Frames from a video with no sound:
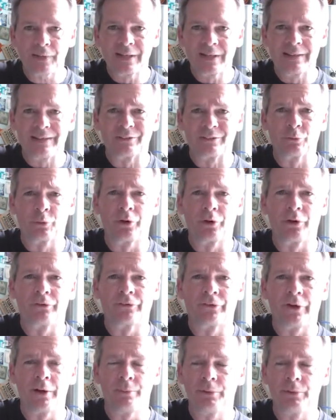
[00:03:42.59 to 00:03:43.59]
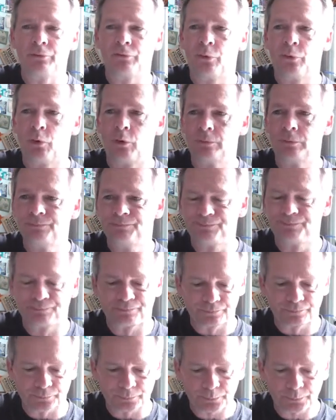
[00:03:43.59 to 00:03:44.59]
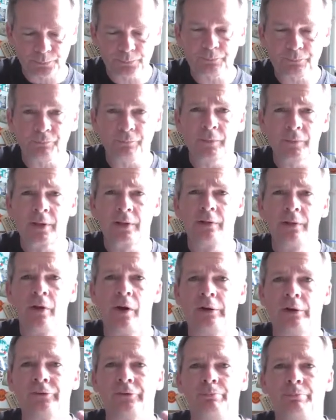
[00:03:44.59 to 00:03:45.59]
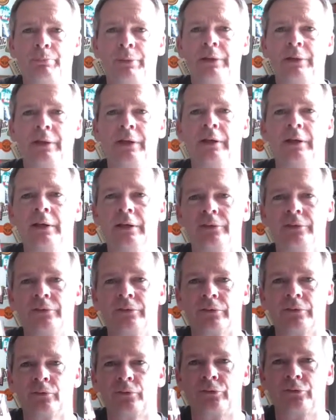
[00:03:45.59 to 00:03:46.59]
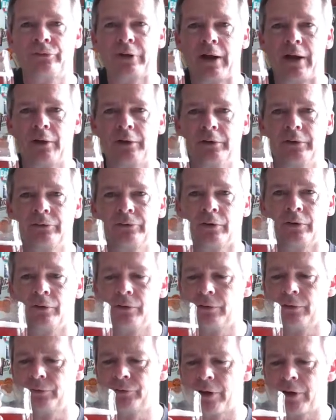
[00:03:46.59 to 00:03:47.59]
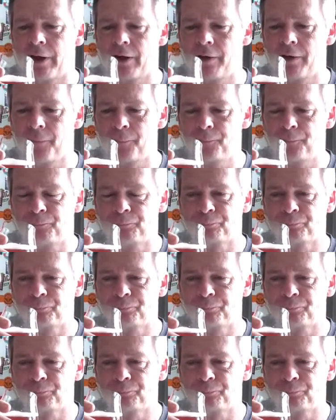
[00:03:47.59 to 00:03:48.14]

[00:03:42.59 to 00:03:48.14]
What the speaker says: That's what I was hoping for. Nice big hits of sourness on the tongue.